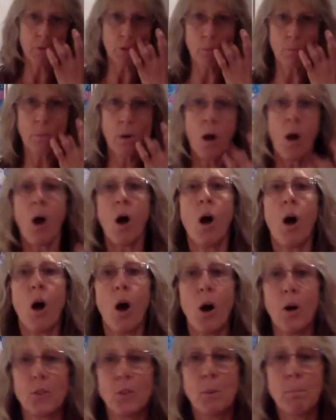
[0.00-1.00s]
them
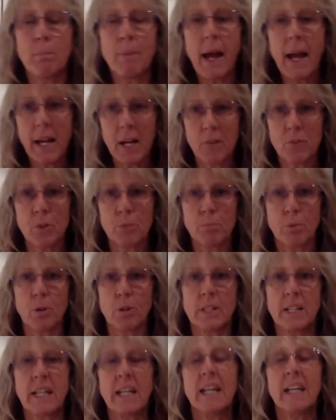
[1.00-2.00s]
on the back of the
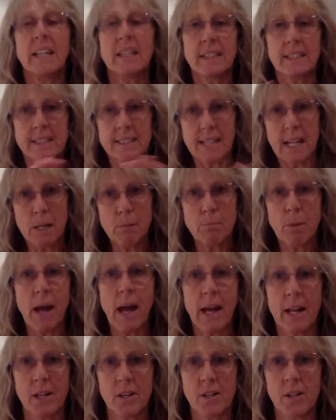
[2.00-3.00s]
body in the same
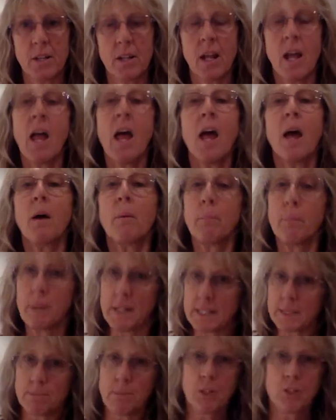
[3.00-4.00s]
pattern, but
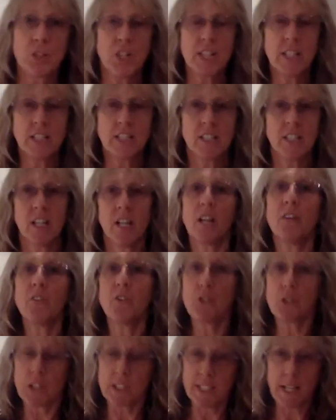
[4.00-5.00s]
it's much easier if you
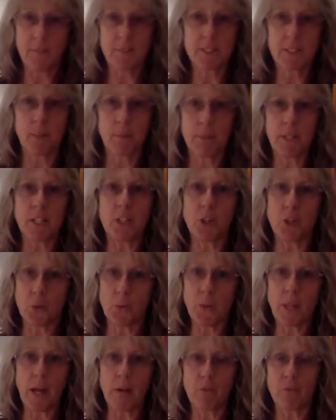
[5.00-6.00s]
just have somebody do
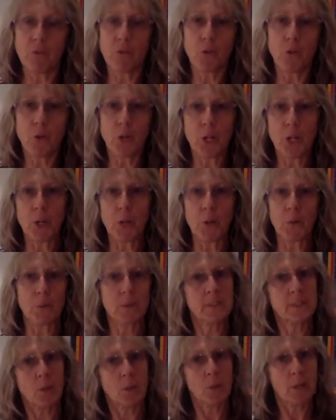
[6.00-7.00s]
that for you.
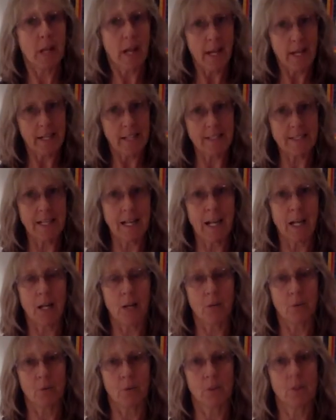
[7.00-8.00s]
So lying
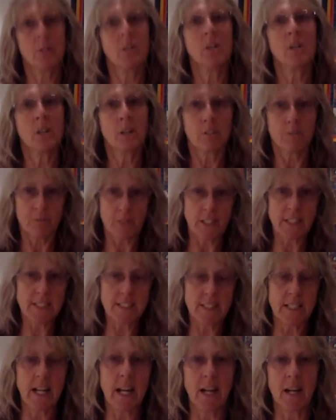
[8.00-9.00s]
down, face
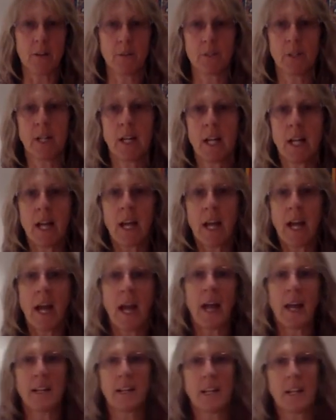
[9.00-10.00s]
down,
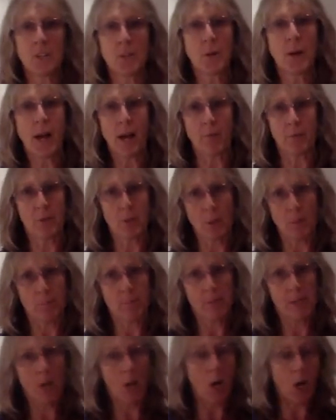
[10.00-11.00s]
and then you have them
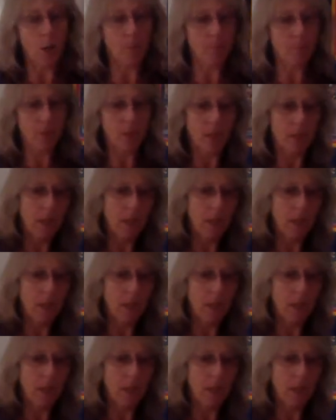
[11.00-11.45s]
come